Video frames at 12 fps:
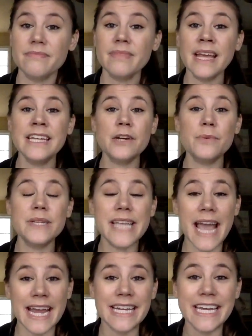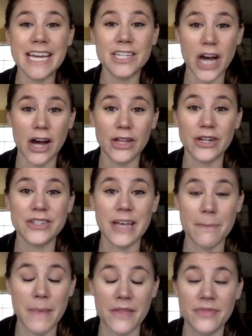And it was $80
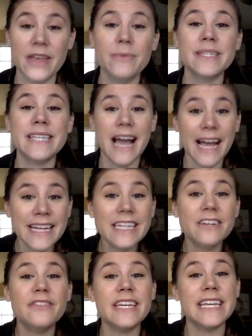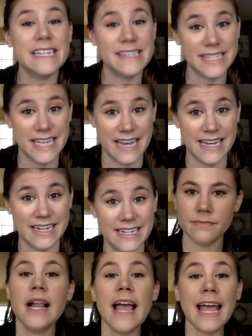a month. It was kind of insane.
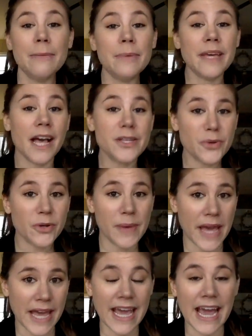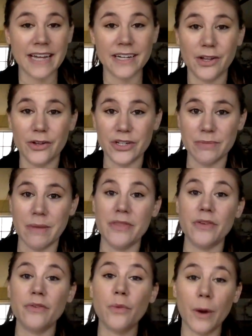And because we were paying $80 a
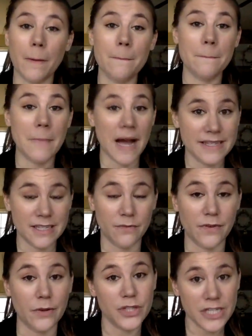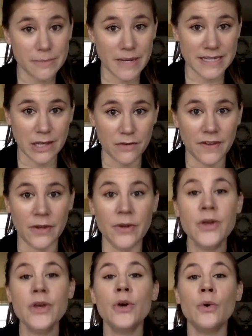month for my cell phone, just my cell phone,
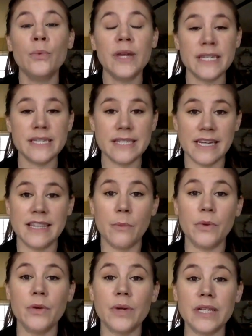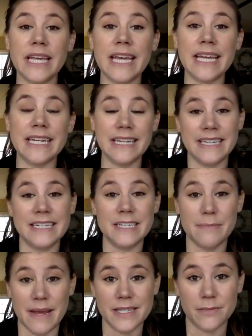we decided that we really needed to
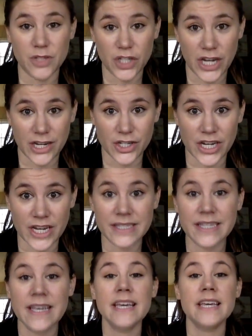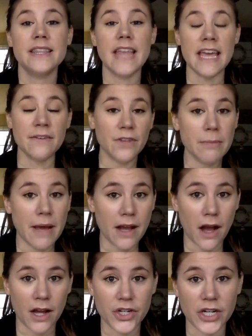make some changes. Thankfully, my
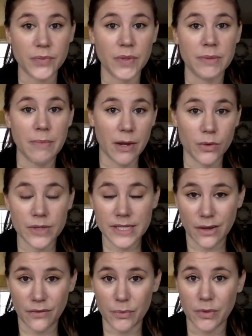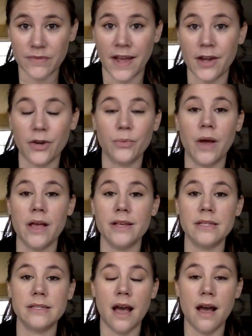contract with my old cell phone provider
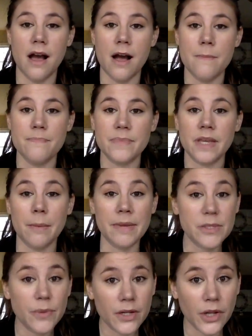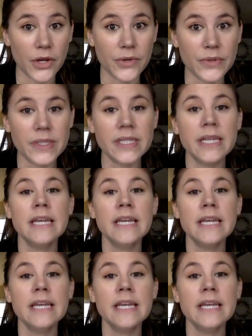was coming to a close.